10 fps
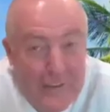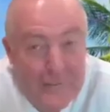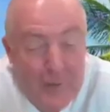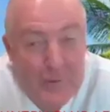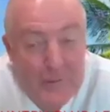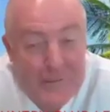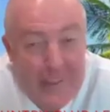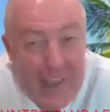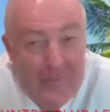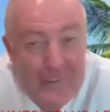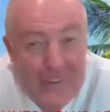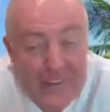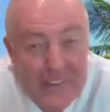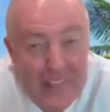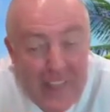some of the staff
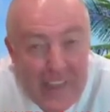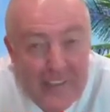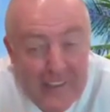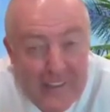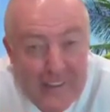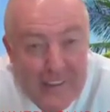didn't like it